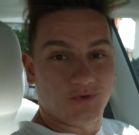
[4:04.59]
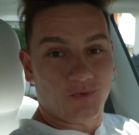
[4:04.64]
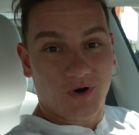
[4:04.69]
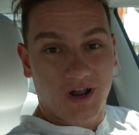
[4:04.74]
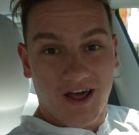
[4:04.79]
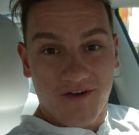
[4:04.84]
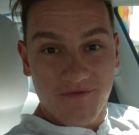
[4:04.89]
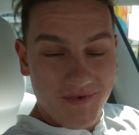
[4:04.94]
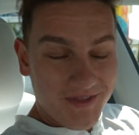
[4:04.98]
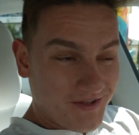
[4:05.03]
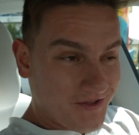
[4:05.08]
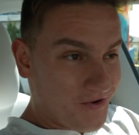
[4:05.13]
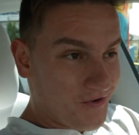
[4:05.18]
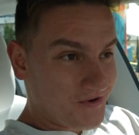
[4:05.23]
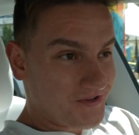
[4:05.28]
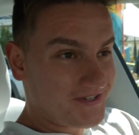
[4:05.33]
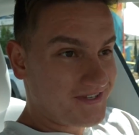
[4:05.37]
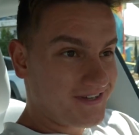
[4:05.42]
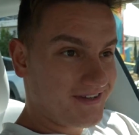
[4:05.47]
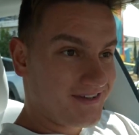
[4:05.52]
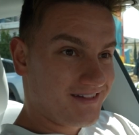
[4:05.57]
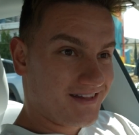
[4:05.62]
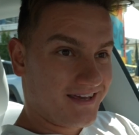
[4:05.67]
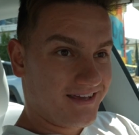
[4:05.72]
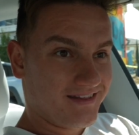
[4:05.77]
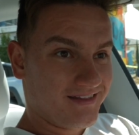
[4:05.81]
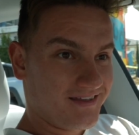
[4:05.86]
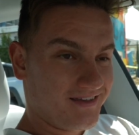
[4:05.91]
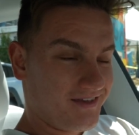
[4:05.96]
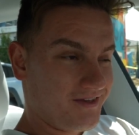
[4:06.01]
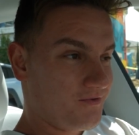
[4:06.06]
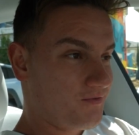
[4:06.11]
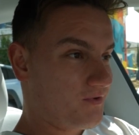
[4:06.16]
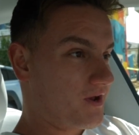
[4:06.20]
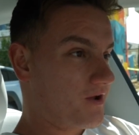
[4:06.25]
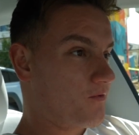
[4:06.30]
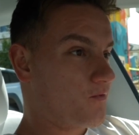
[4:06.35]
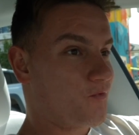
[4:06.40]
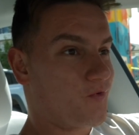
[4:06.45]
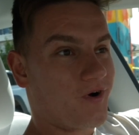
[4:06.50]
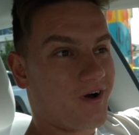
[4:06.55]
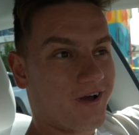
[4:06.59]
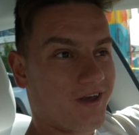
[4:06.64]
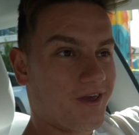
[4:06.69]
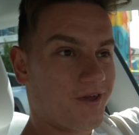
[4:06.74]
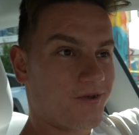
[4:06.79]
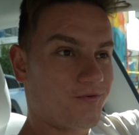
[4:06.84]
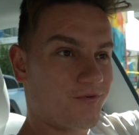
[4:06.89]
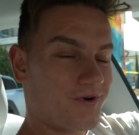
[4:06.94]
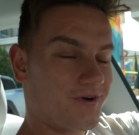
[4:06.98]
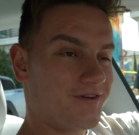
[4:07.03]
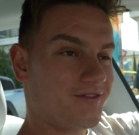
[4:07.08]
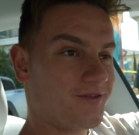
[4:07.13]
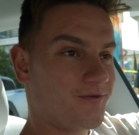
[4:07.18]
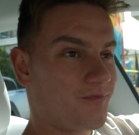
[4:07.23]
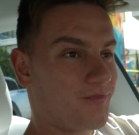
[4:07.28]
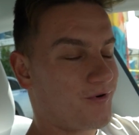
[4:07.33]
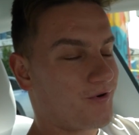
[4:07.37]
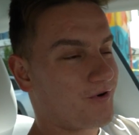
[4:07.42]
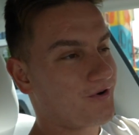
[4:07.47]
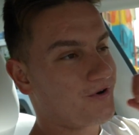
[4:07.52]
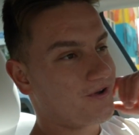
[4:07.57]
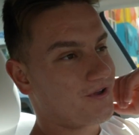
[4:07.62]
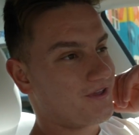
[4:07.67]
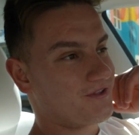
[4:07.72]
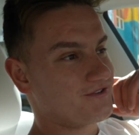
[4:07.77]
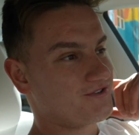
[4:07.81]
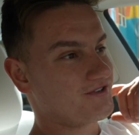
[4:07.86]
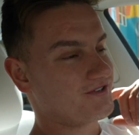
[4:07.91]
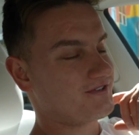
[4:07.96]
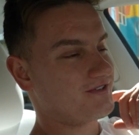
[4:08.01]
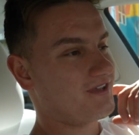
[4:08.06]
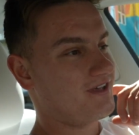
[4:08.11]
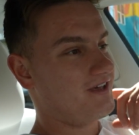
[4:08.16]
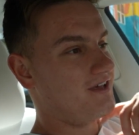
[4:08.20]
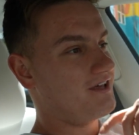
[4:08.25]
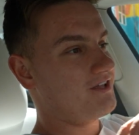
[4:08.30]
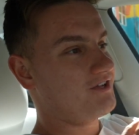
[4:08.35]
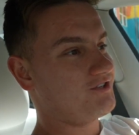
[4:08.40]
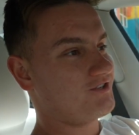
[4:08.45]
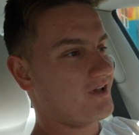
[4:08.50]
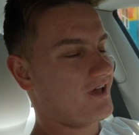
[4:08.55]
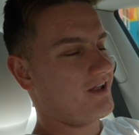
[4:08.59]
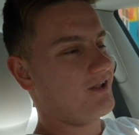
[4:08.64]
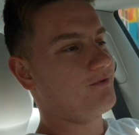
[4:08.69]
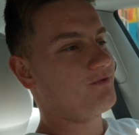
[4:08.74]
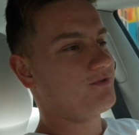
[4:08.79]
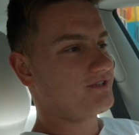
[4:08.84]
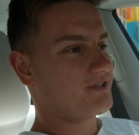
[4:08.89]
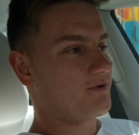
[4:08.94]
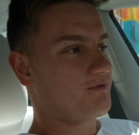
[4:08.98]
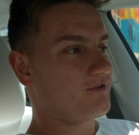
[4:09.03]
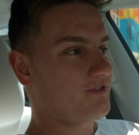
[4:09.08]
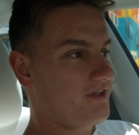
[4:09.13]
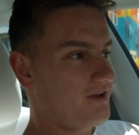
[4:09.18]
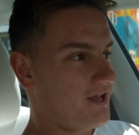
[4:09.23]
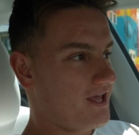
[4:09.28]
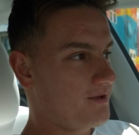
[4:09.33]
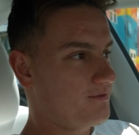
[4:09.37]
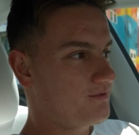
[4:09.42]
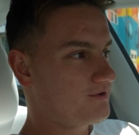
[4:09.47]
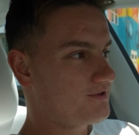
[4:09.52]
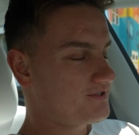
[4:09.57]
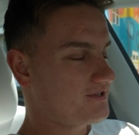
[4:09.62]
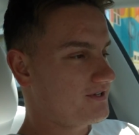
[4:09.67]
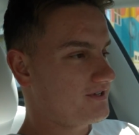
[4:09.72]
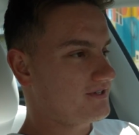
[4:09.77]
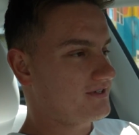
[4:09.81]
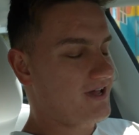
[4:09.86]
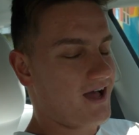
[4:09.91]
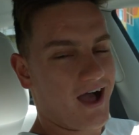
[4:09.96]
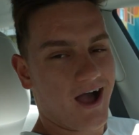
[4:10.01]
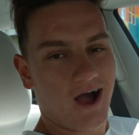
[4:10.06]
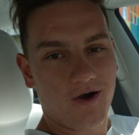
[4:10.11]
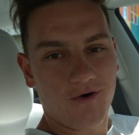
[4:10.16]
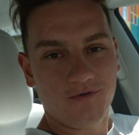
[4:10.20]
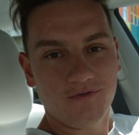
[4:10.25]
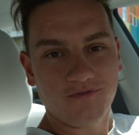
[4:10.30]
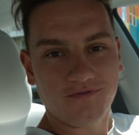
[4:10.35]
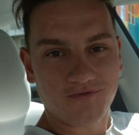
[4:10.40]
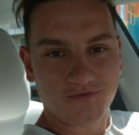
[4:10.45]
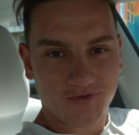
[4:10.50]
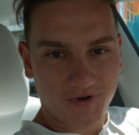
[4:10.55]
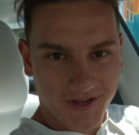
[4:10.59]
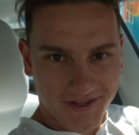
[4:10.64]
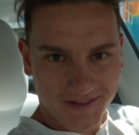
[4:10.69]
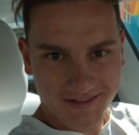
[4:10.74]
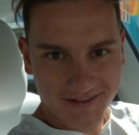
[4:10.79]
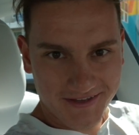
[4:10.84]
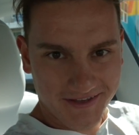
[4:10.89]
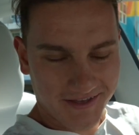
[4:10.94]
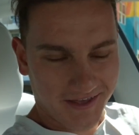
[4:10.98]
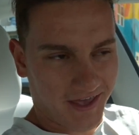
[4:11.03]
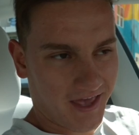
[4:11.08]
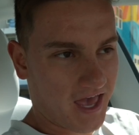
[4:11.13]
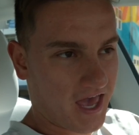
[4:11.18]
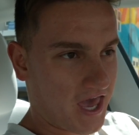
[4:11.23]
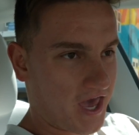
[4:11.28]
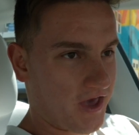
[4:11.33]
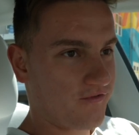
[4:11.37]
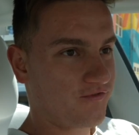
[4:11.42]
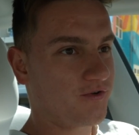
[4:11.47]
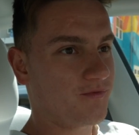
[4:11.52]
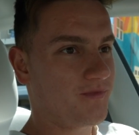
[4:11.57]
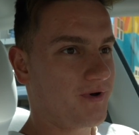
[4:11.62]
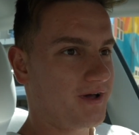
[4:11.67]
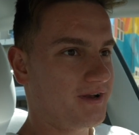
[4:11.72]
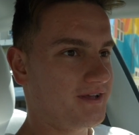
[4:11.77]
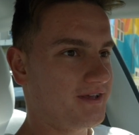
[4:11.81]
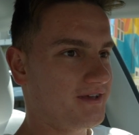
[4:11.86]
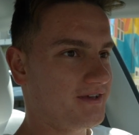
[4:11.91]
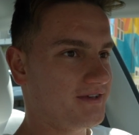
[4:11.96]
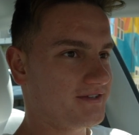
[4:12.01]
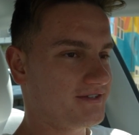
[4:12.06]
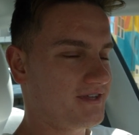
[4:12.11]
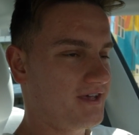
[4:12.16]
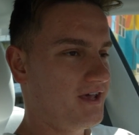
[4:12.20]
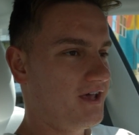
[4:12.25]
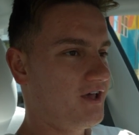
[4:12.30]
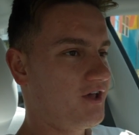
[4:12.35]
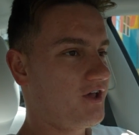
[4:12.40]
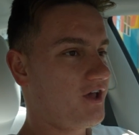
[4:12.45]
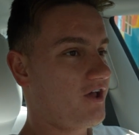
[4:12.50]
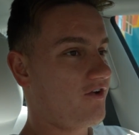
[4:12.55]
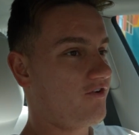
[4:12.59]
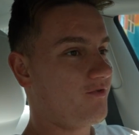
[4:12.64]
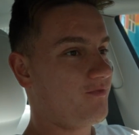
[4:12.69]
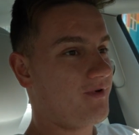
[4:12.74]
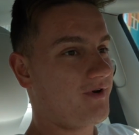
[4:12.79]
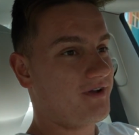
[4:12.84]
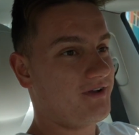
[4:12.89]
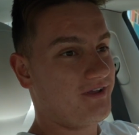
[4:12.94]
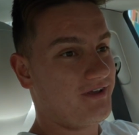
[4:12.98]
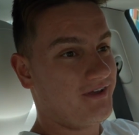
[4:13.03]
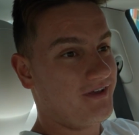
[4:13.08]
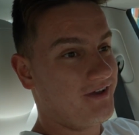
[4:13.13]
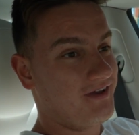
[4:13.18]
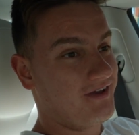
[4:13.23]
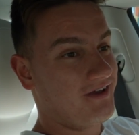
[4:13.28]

what I've been noticing lately when I'm walking around the park and just chatting with some of the neighbors is how friendly everybody is. Everybody